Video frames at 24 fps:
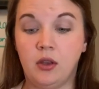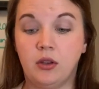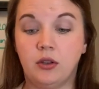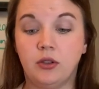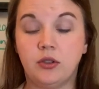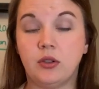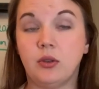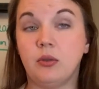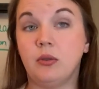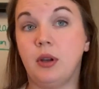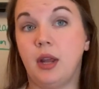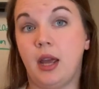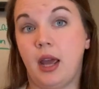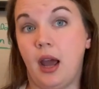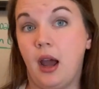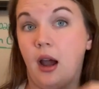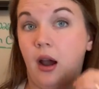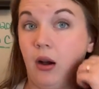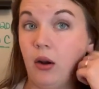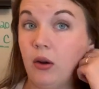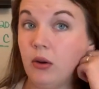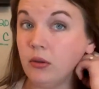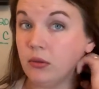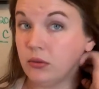So
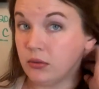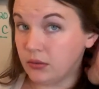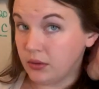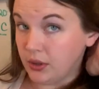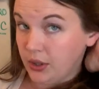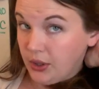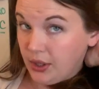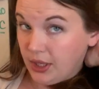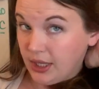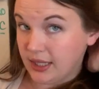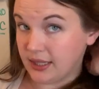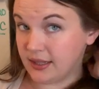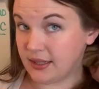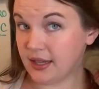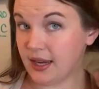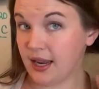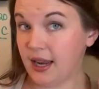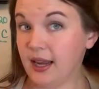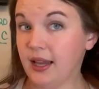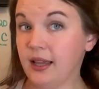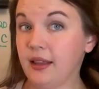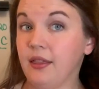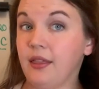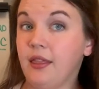now you can
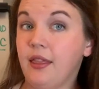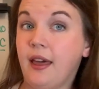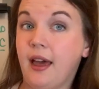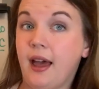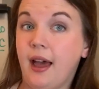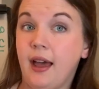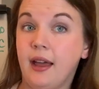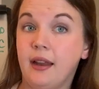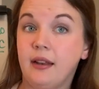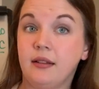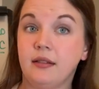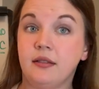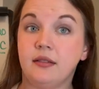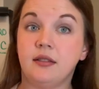take that